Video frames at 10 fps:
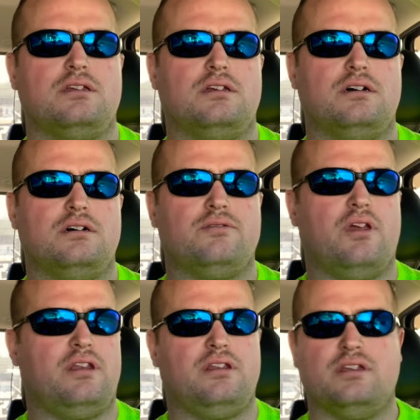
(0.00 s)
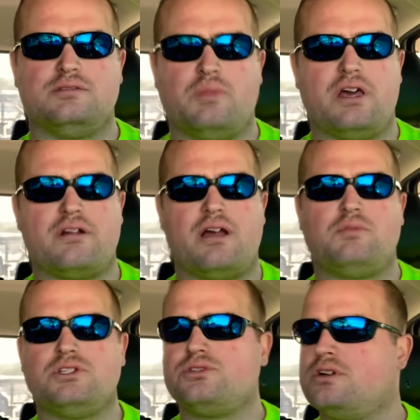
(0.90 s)
Uh, it doesn't matter how
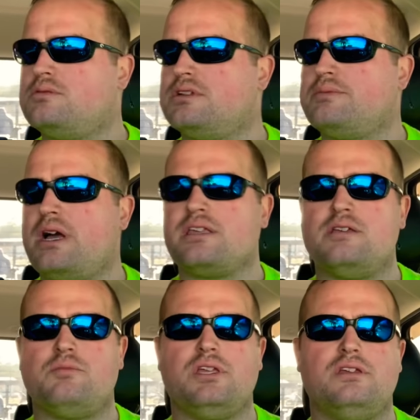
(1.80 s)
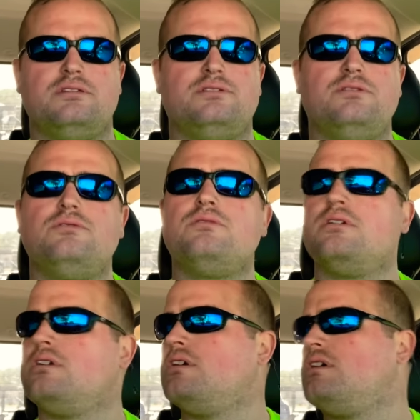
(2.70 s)
much trouble it might get me into,
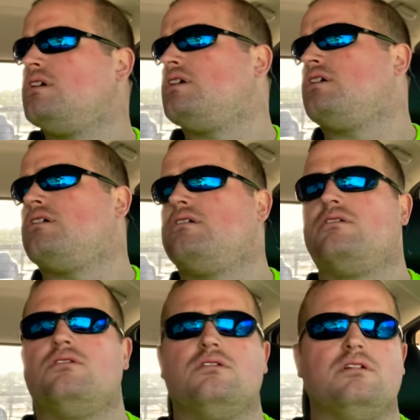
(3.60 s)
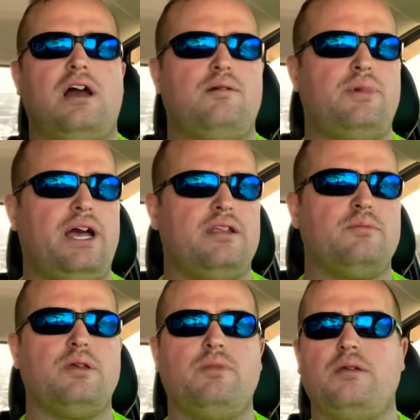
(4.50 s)
or how bad it
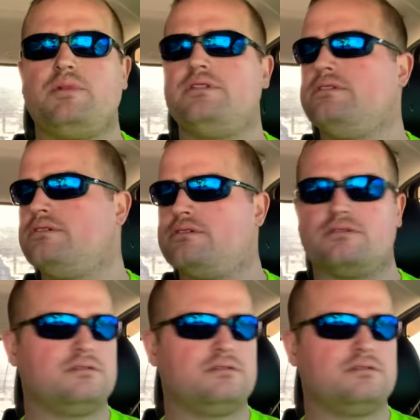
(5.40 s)
may make me look.